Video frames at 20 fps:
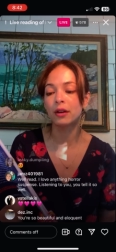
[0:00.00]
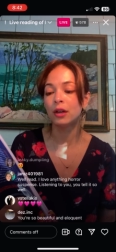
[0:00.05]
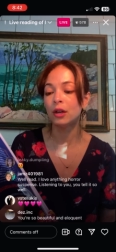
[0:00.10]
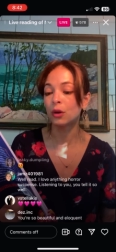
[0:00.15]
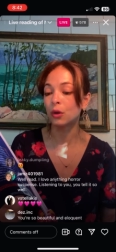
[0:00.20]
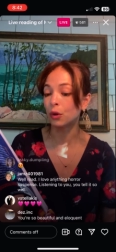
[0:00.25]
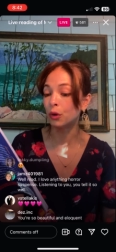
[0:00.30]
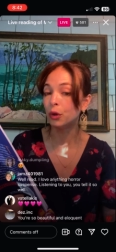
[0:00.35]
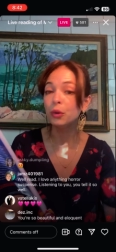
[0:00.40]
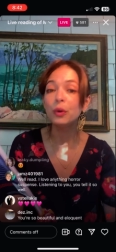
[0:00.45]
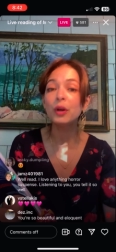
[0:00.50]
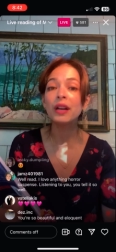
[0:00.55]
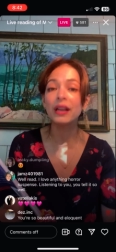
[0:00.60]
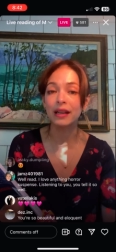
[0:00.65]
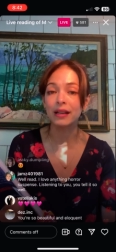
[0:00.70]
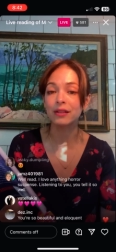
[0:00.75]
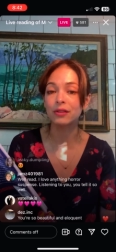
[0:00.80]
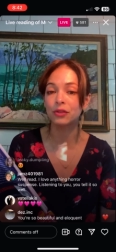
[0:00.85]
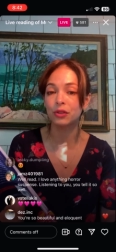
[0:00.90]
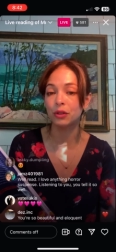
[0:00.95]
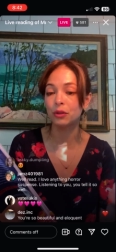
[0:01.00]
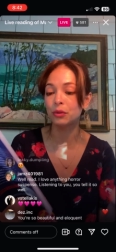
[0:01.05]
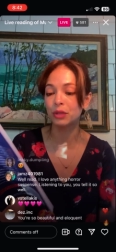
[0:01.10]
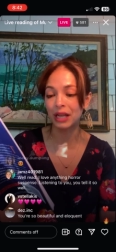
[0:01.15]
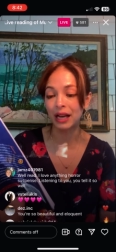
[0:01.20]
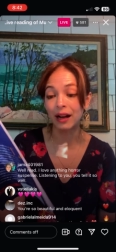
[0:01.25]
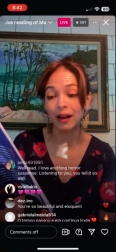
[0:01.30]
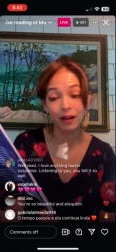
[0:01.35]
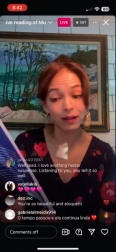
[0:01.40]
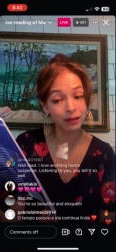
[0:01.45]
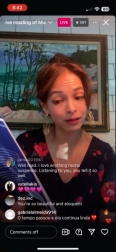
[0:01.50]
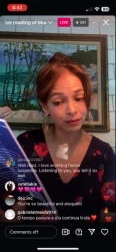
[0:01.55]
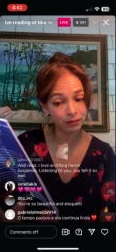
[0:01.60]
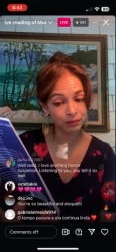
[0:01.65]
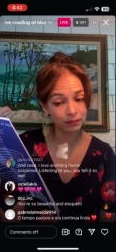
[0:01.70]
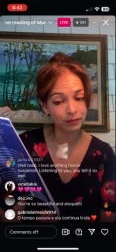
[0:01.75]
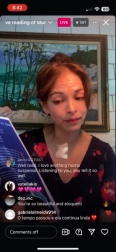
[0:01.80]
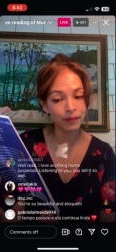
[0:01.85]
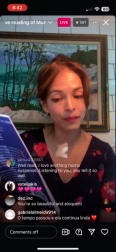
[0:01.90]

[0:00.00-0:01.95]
I don't care if you tell anybody or